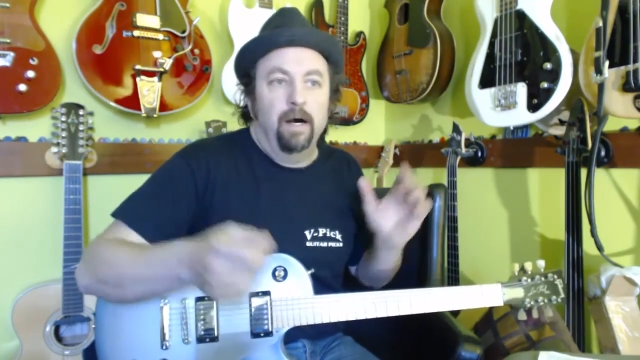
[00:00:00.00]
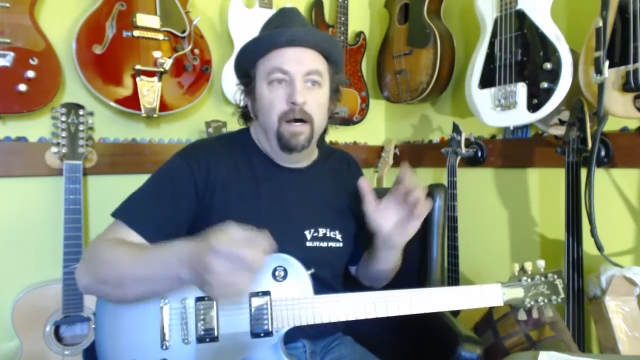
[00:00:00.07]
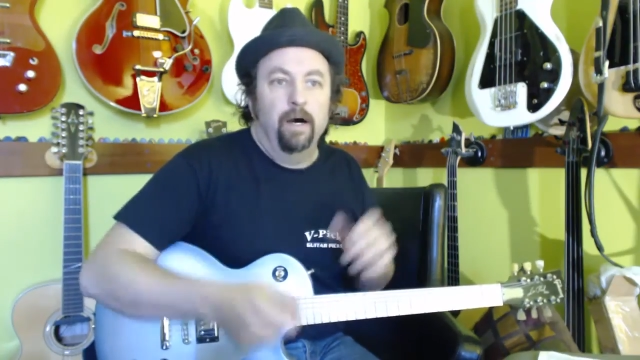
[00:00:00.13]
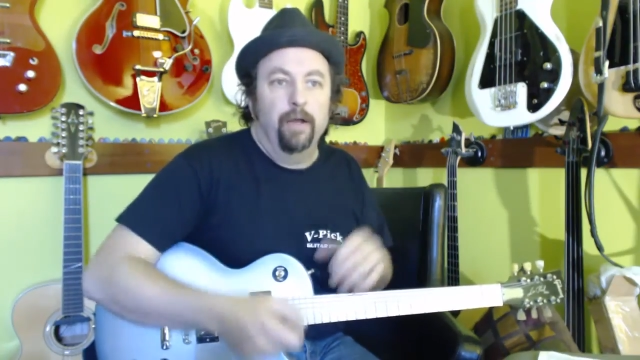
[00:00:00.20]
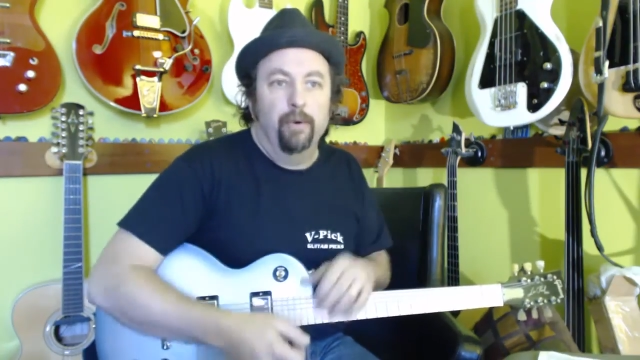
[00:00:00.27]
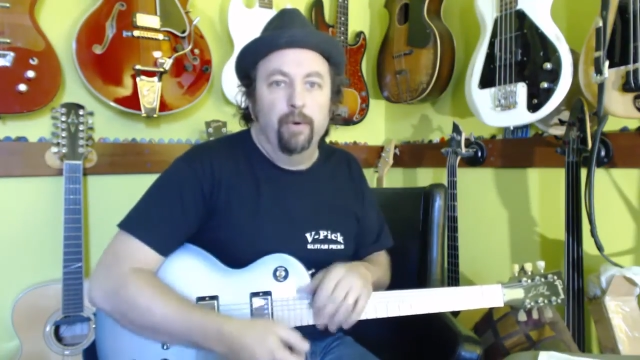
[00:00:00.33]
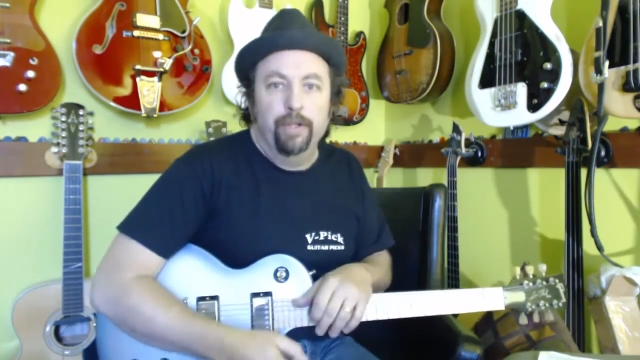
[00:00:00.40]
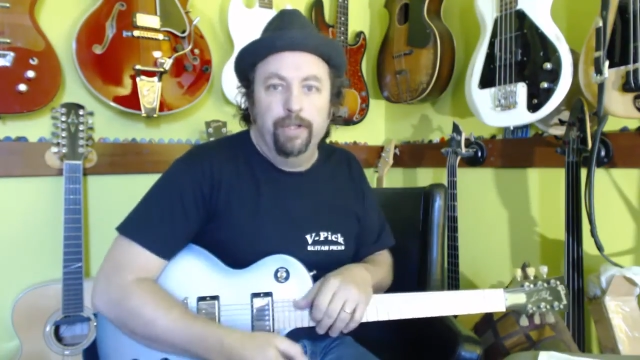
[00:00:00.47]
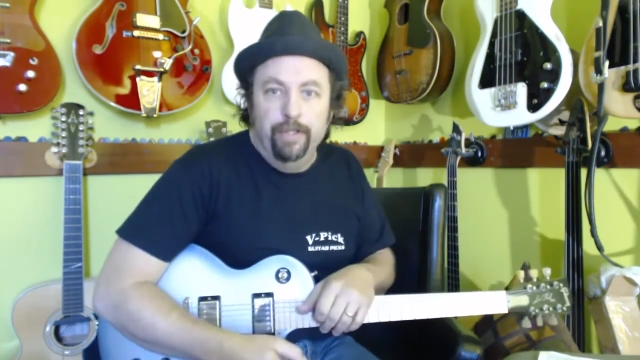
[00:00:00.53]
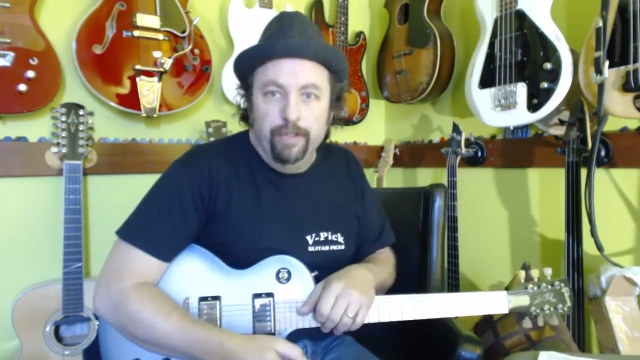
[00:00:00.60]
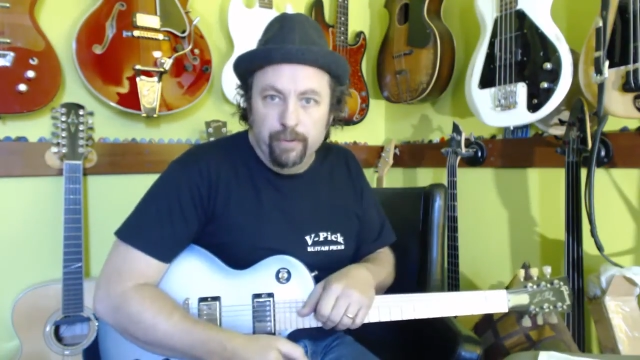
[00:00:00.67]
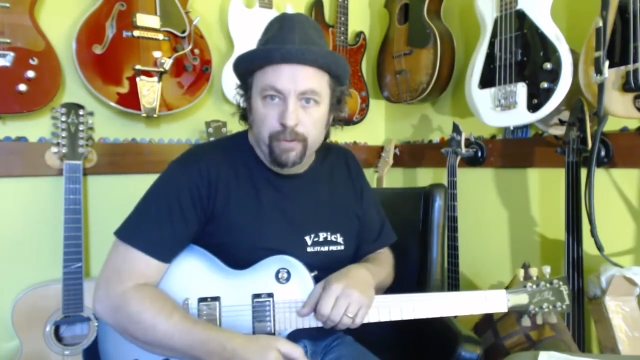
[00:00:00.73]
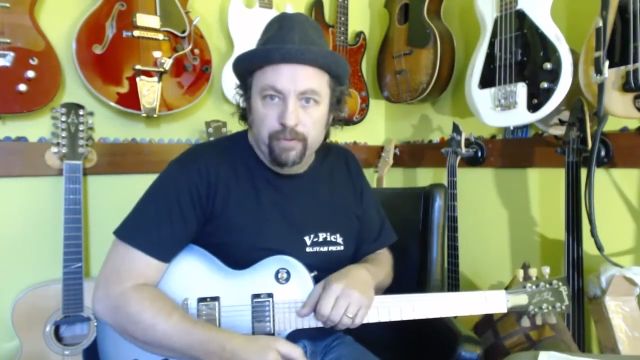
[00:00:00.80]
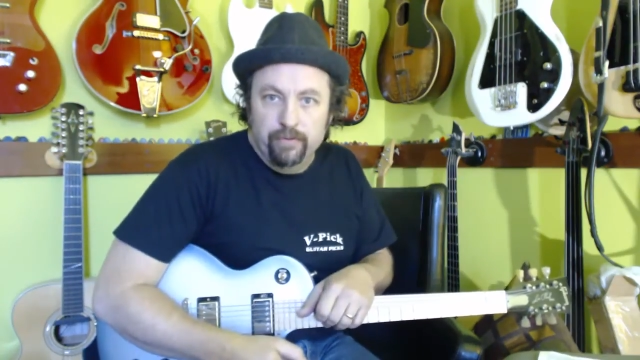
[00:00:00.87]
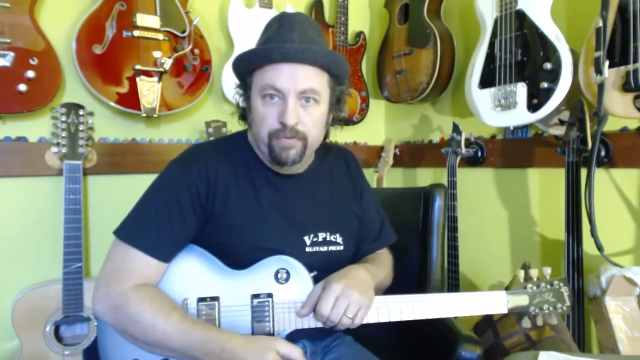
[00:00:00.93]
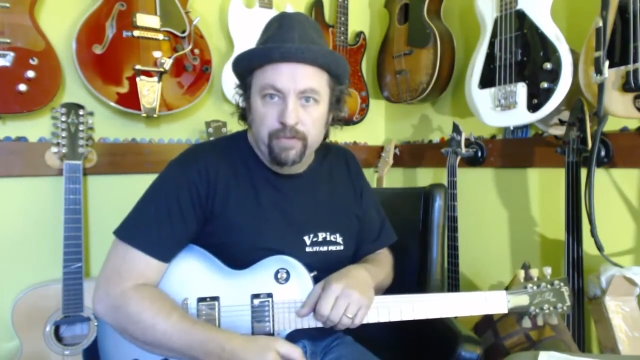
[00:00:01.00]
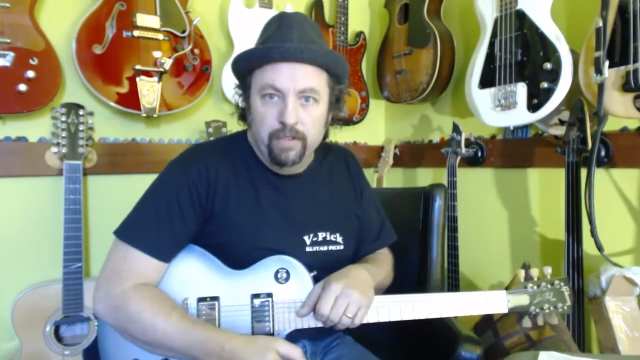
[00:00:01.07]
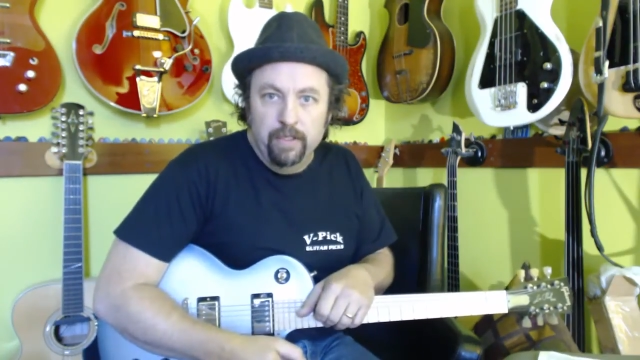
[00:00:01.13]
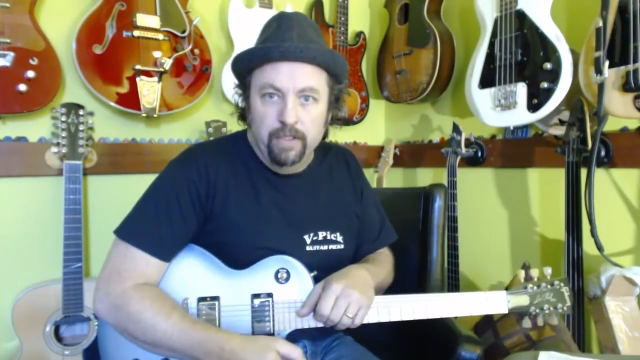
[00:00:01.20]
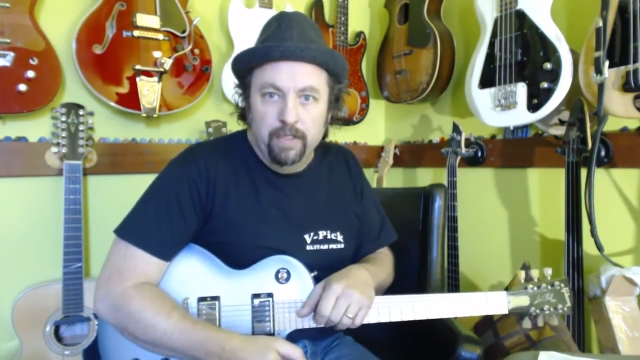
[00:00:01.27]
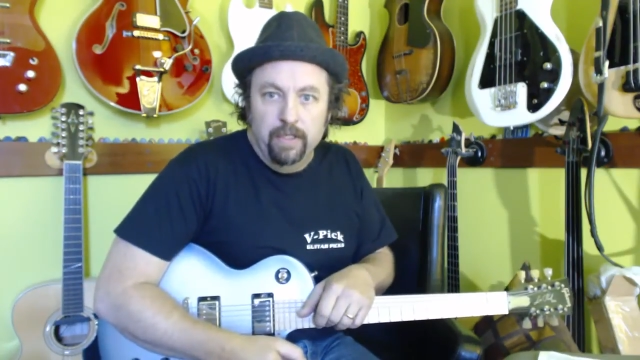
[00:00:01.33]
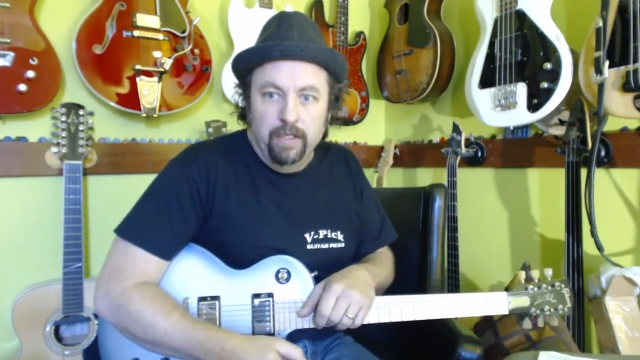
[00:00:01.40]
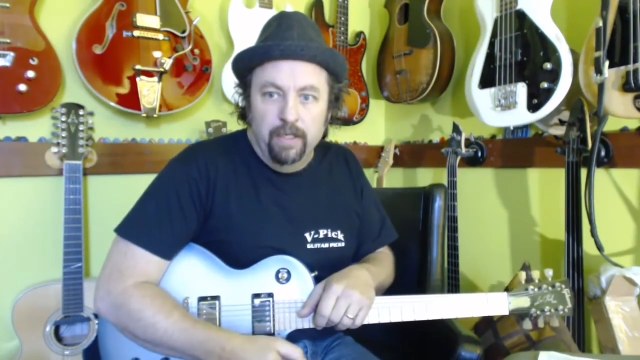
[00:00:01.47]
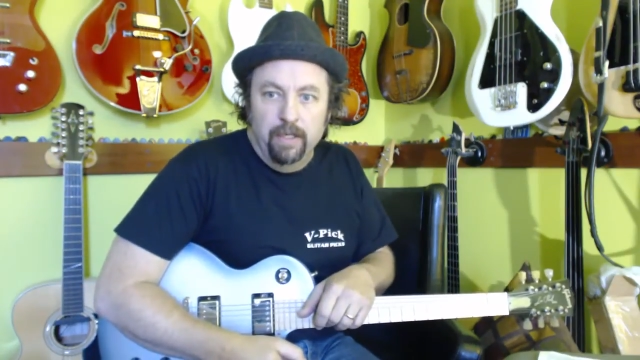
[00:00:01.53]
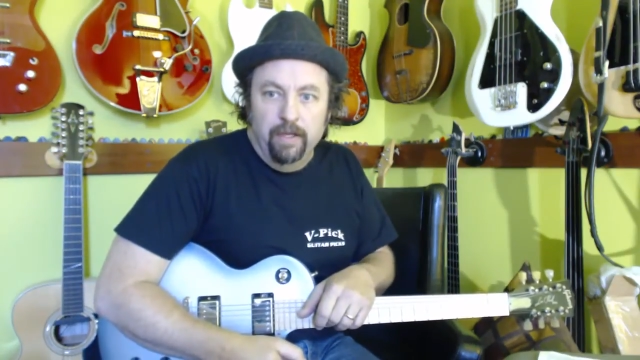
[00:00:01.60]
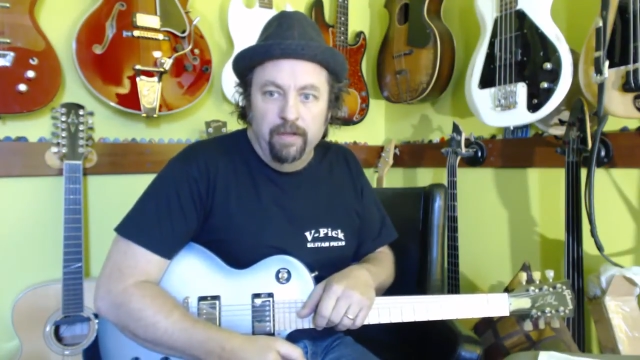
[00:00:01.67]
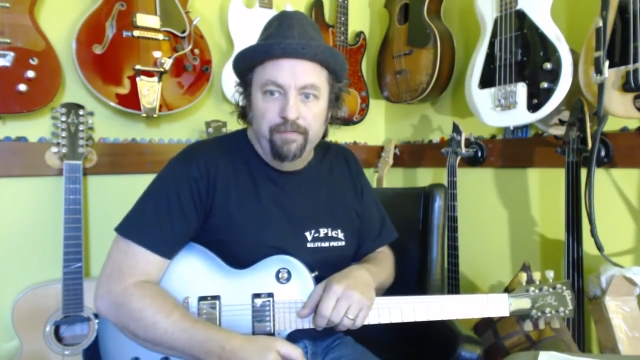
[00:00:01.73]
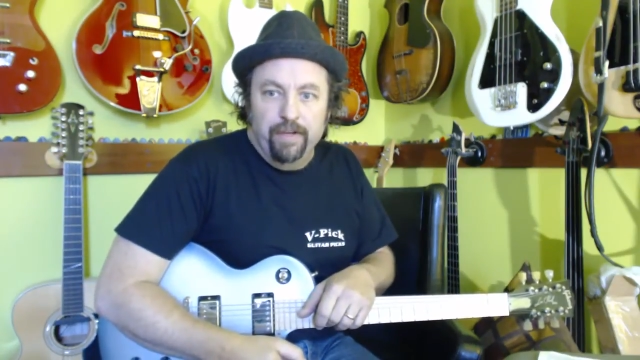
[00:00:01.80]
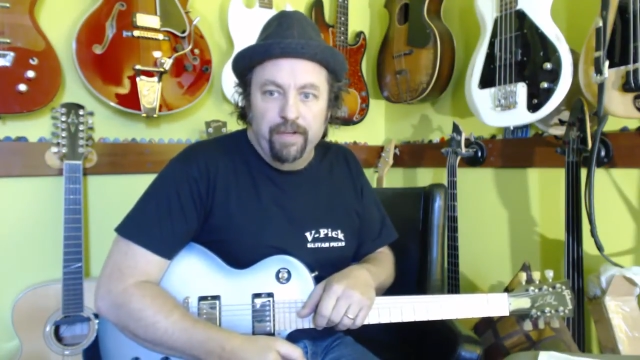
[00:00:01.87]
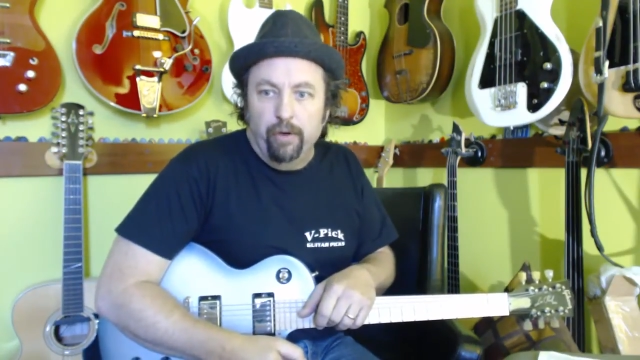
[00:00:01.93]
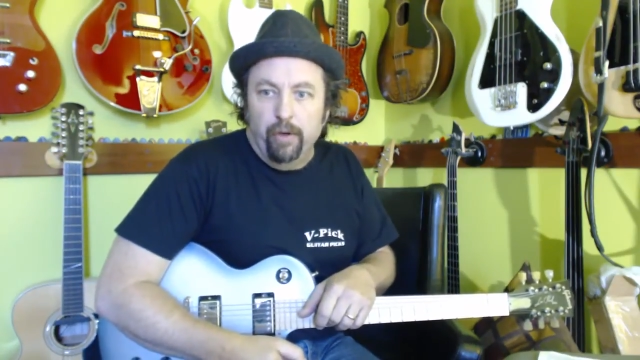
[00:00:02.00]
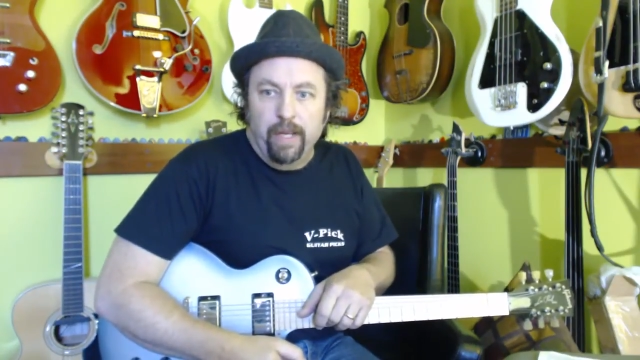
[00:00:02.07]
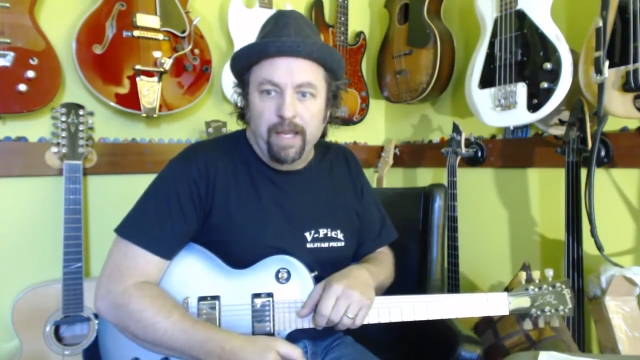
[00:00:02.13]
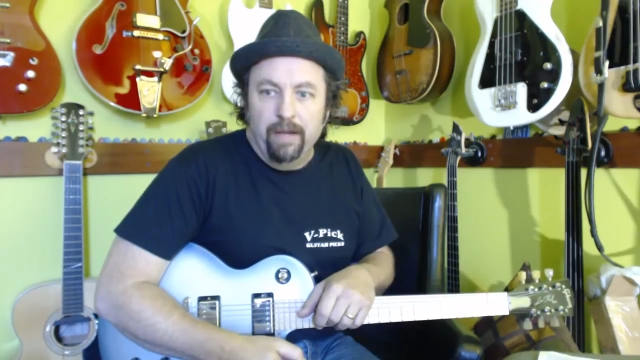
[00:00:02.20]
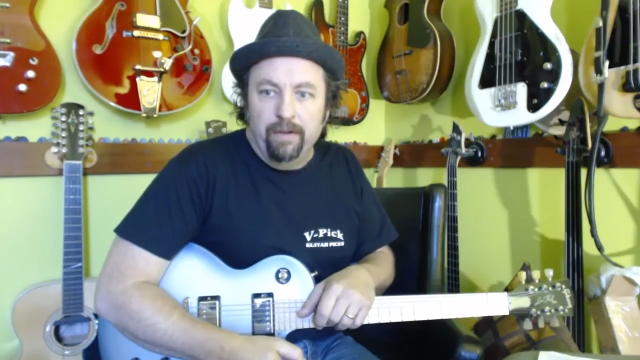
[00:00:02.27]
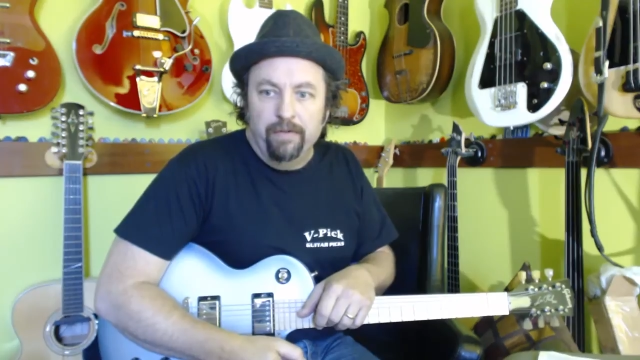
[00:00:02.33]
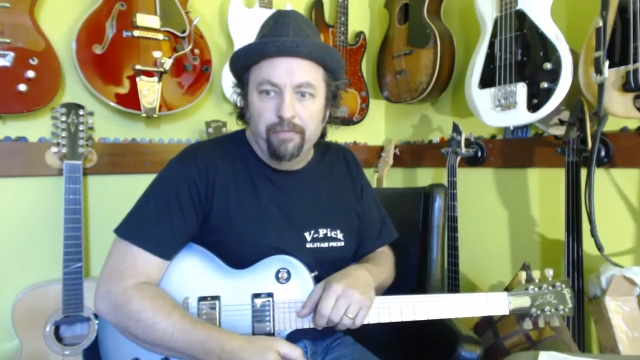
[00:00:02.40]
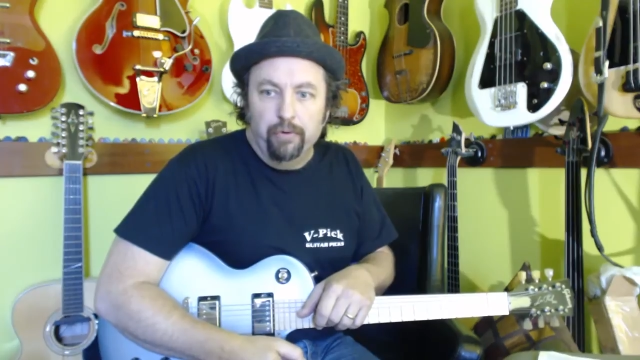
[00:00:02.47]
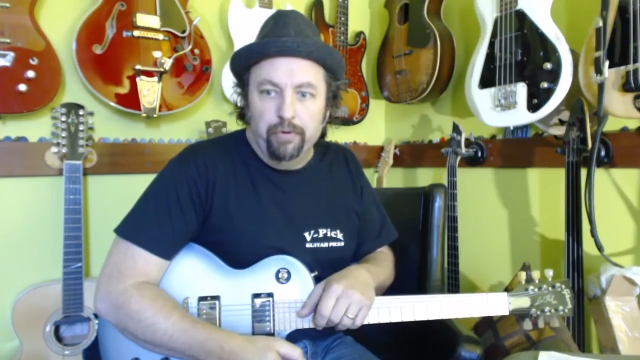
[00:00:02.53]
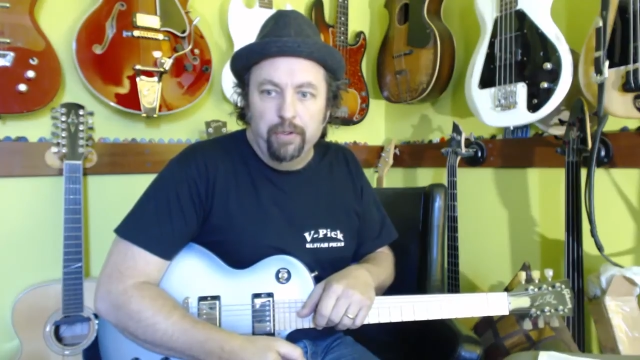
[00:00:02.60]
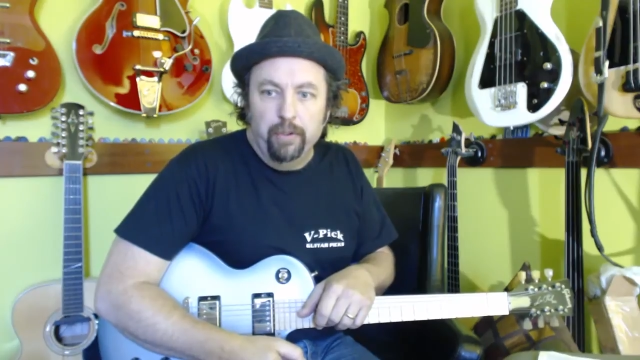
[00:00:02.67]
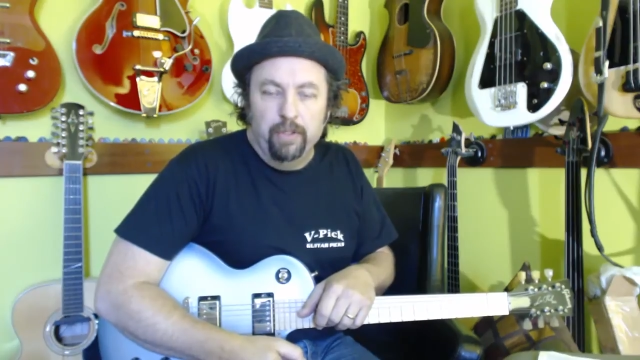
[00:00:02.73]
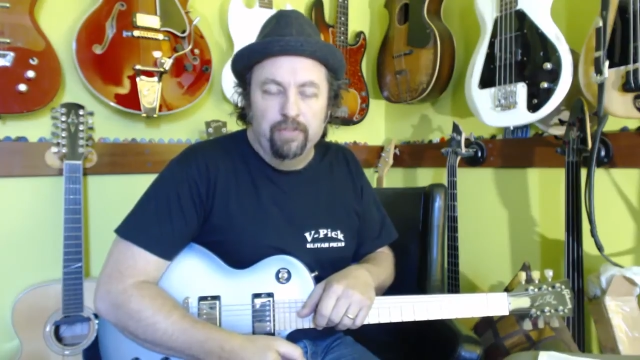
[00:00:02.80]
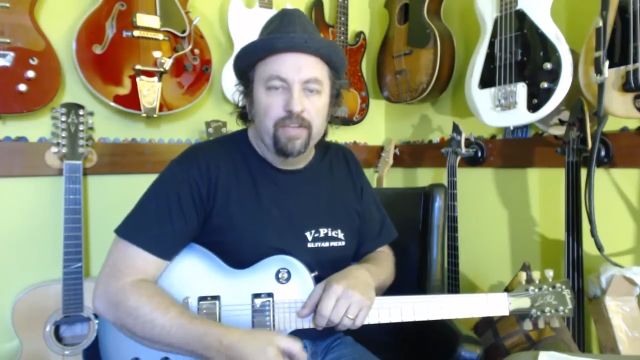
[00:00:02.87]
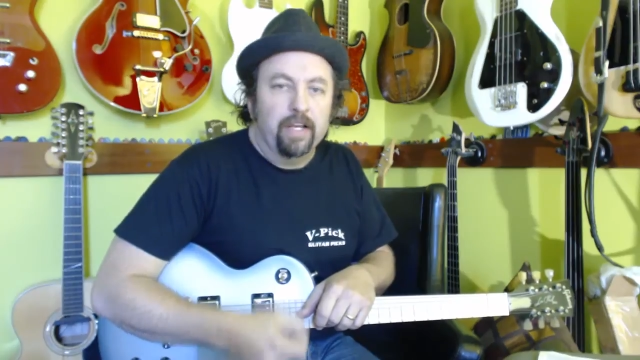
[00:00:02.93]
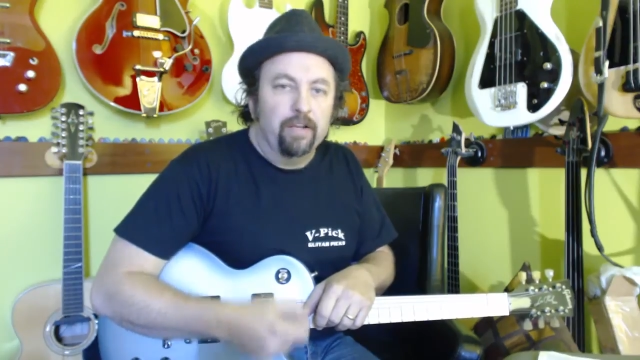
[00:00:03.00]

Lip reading: 100 years figuring out different tunings.